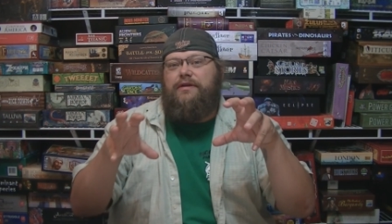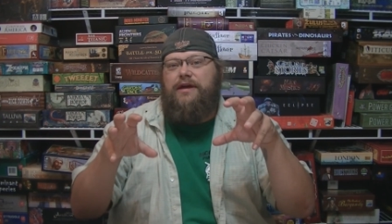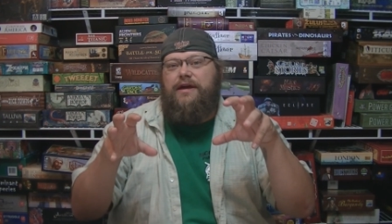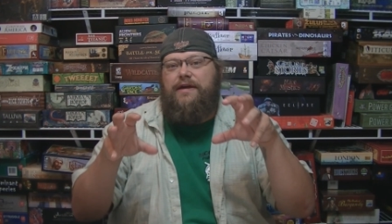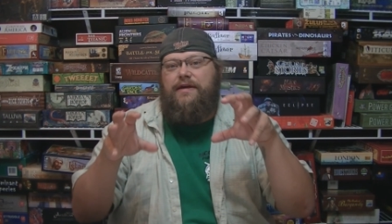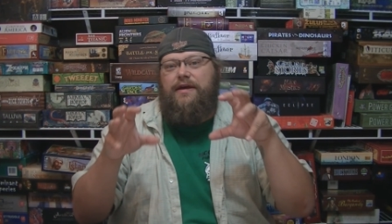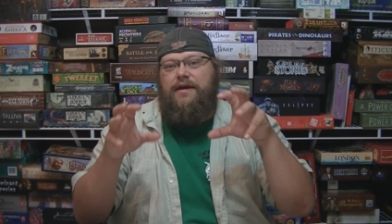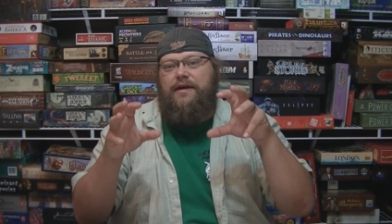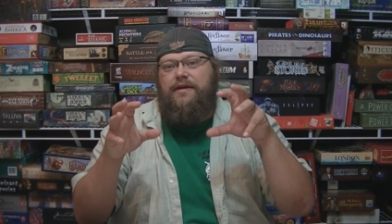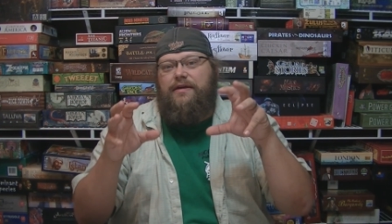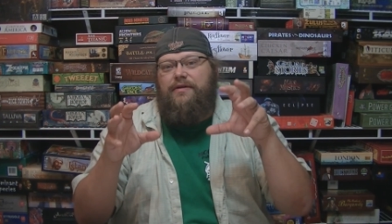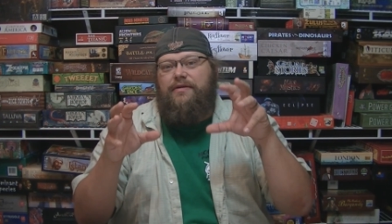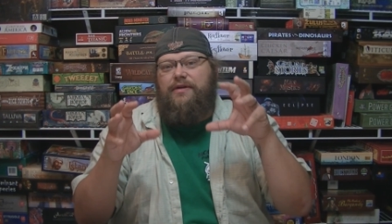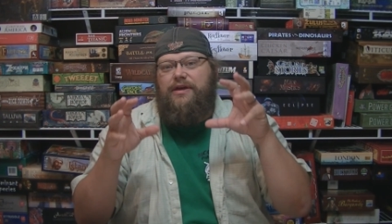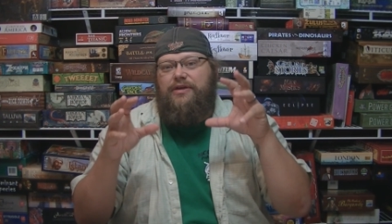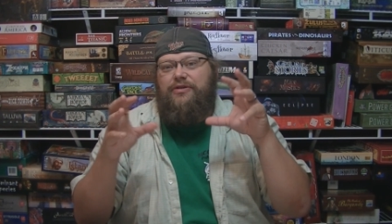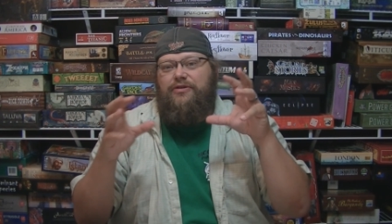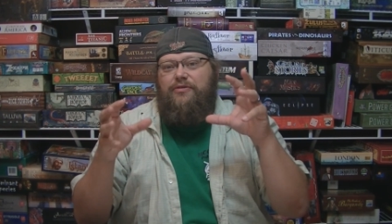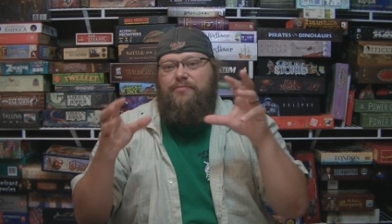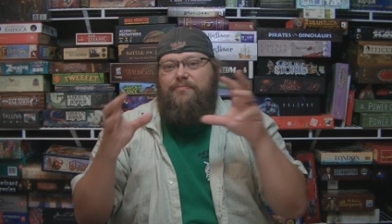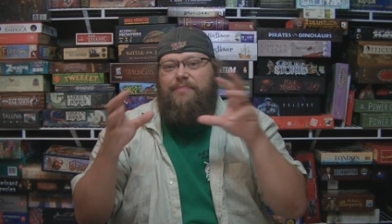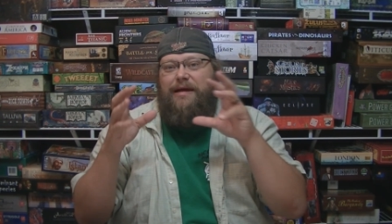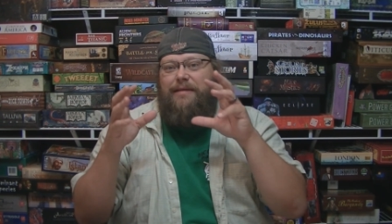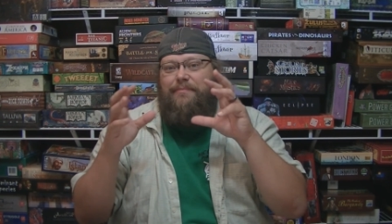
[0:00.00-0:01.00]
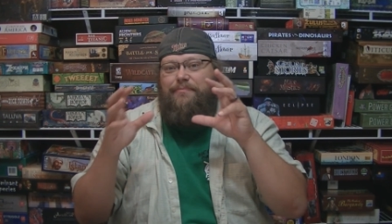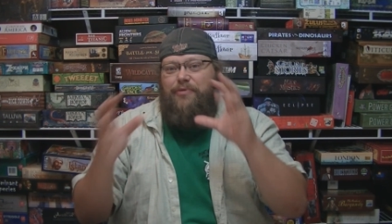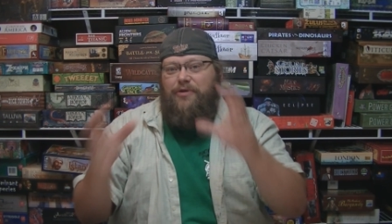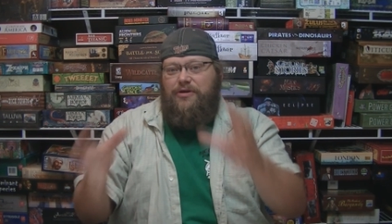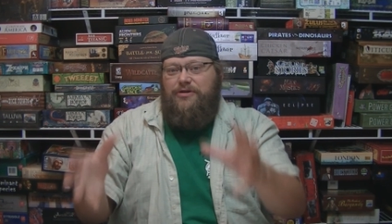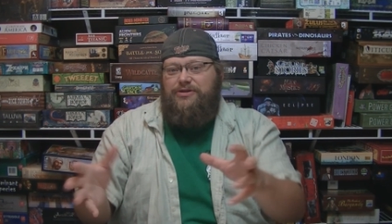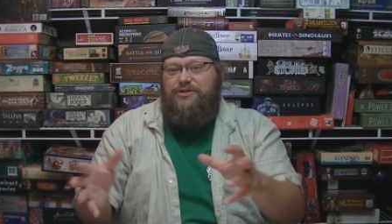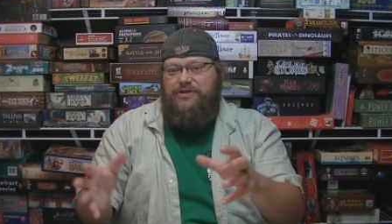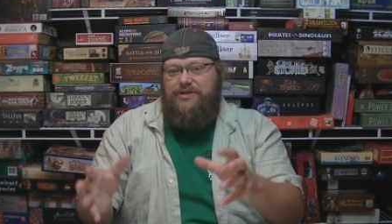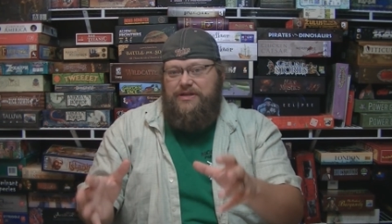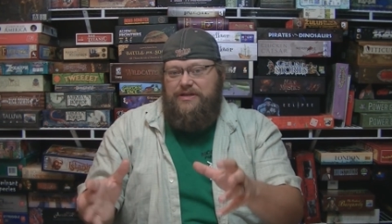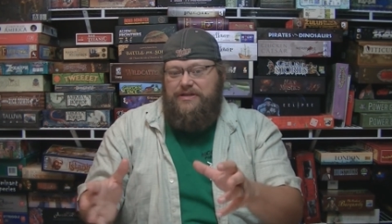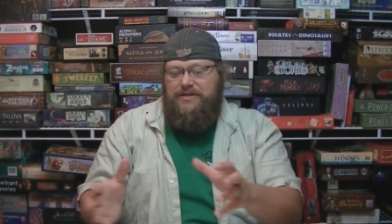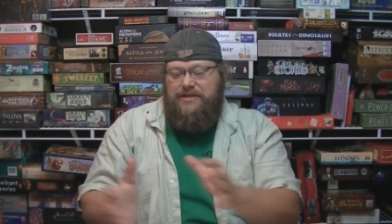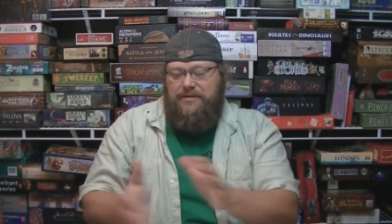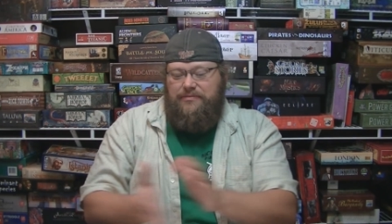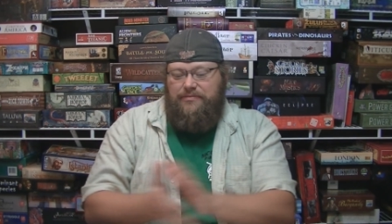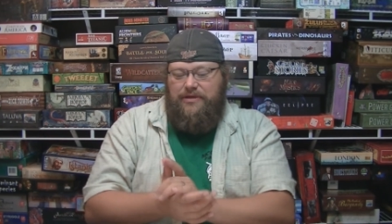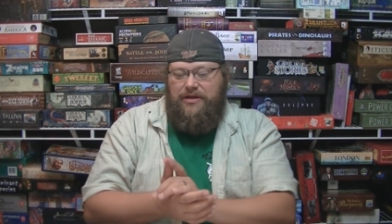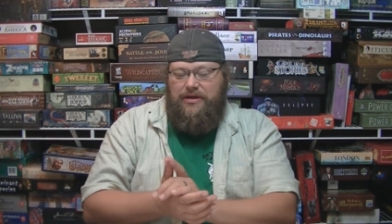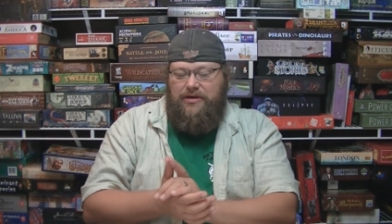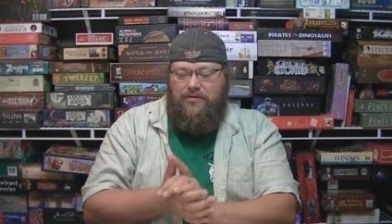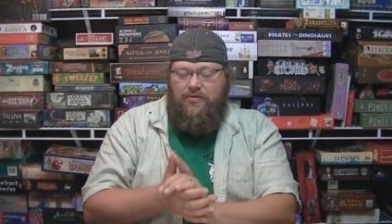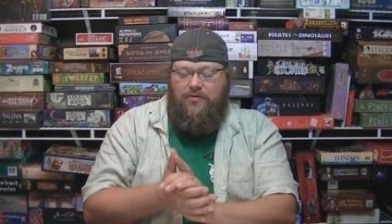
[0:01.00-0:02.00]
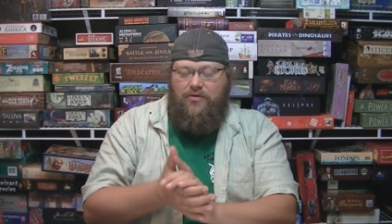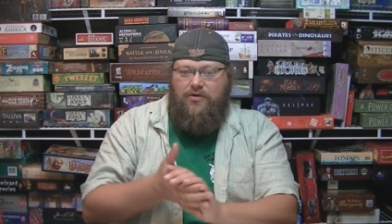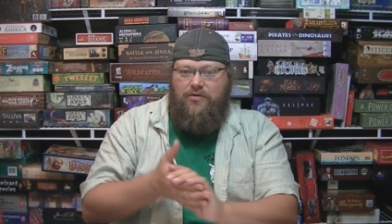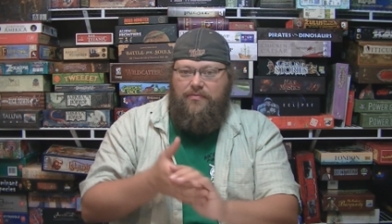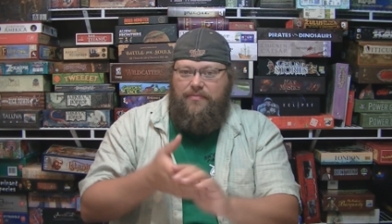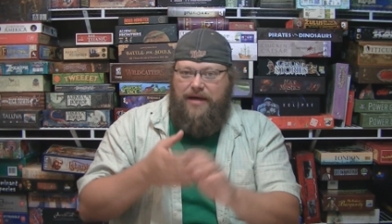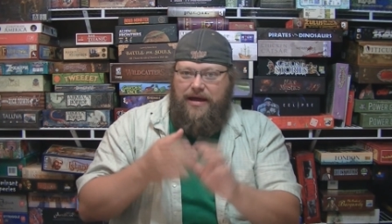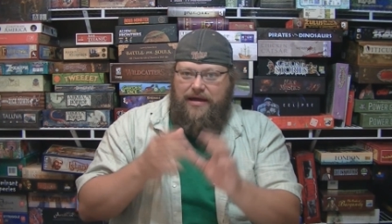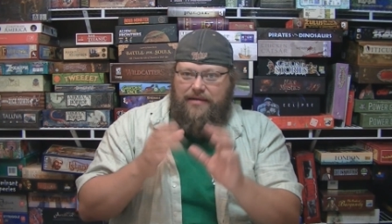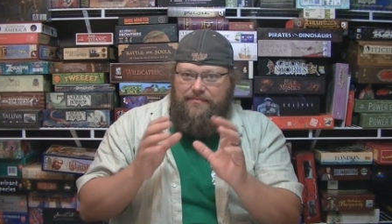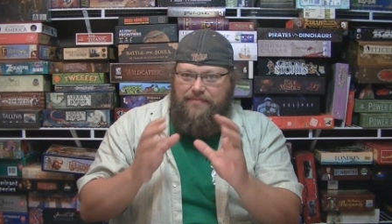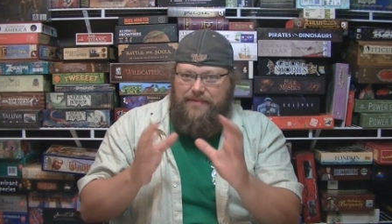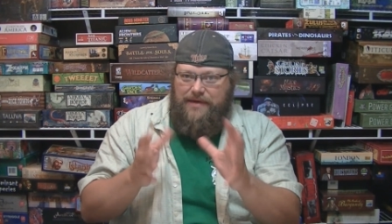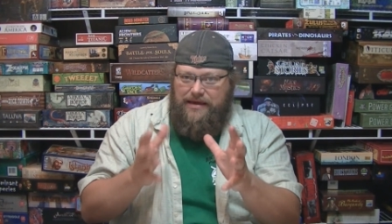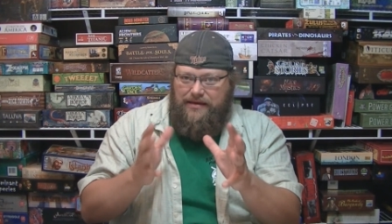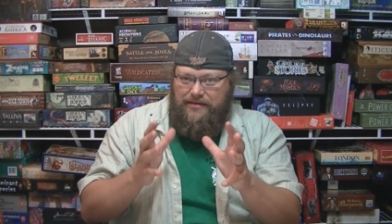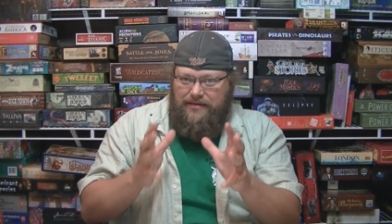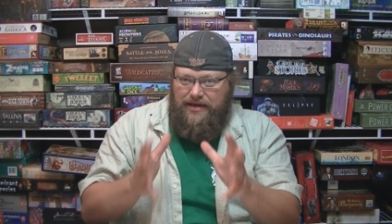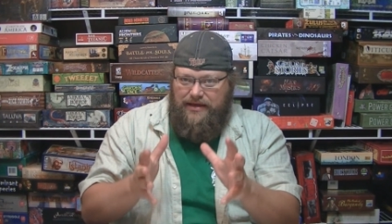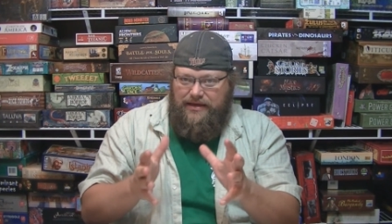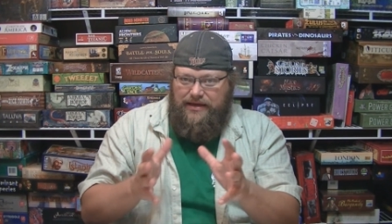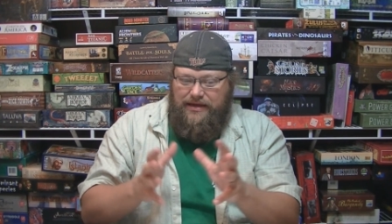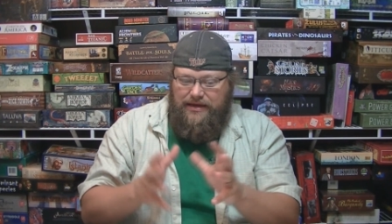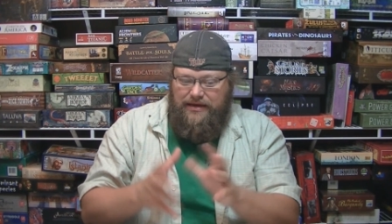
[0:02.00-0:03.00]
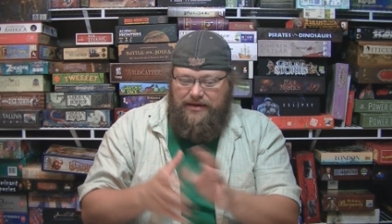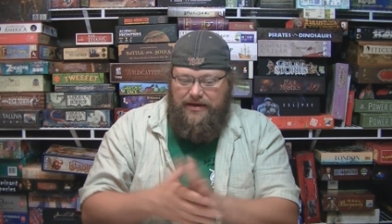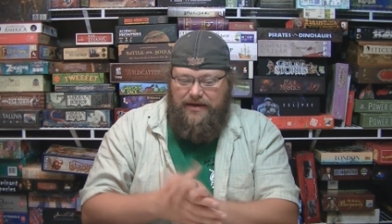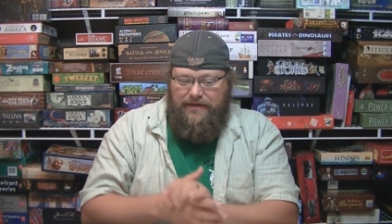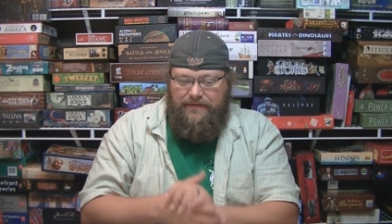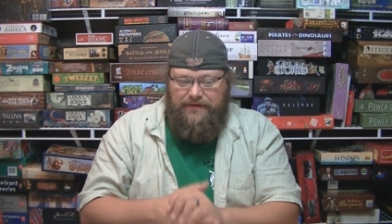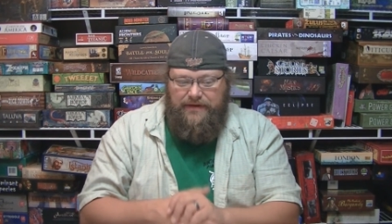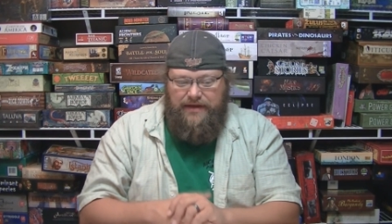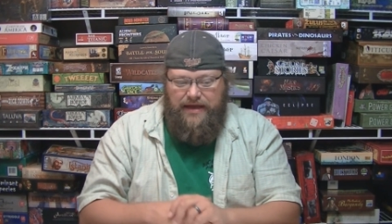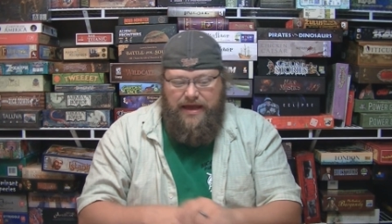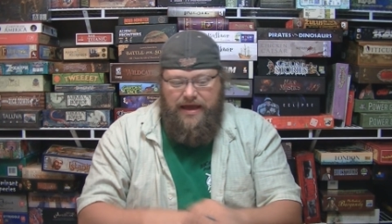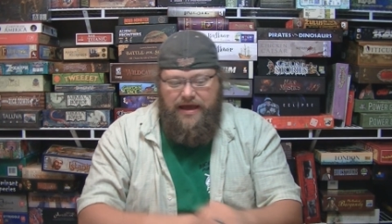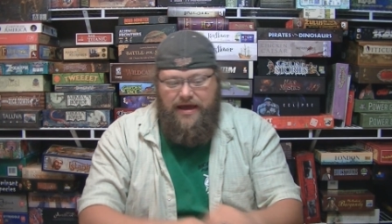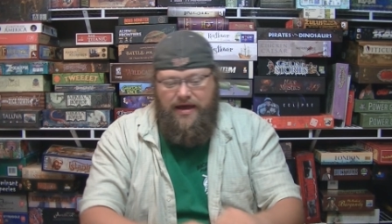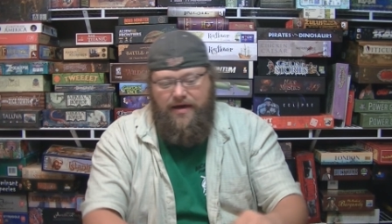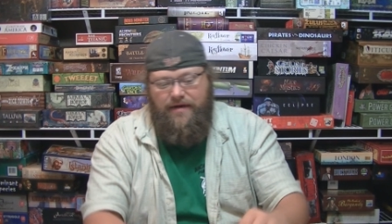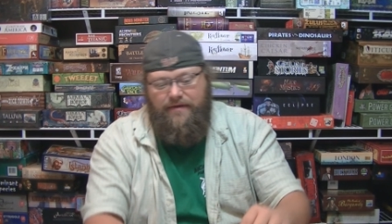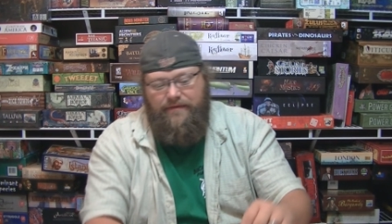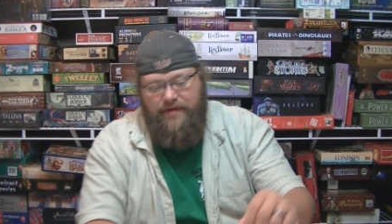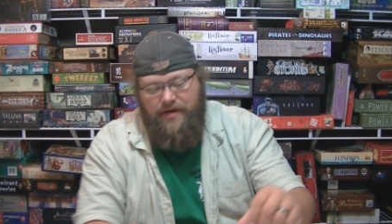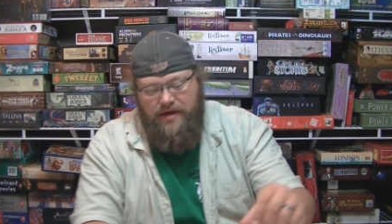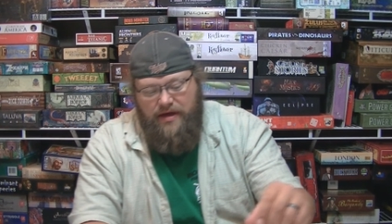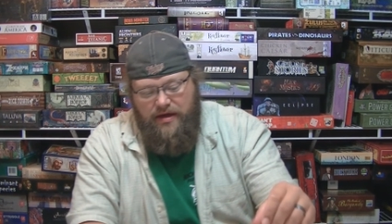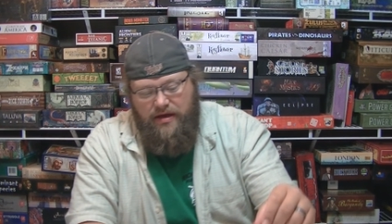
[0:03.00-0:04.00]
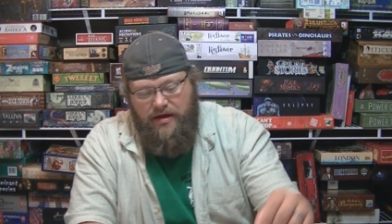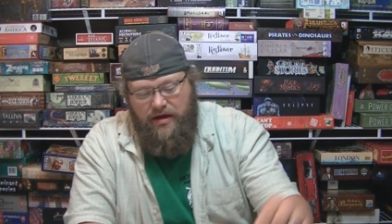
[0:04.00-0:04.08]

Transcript: it, it, either by purchasing something or by being lucky enough to have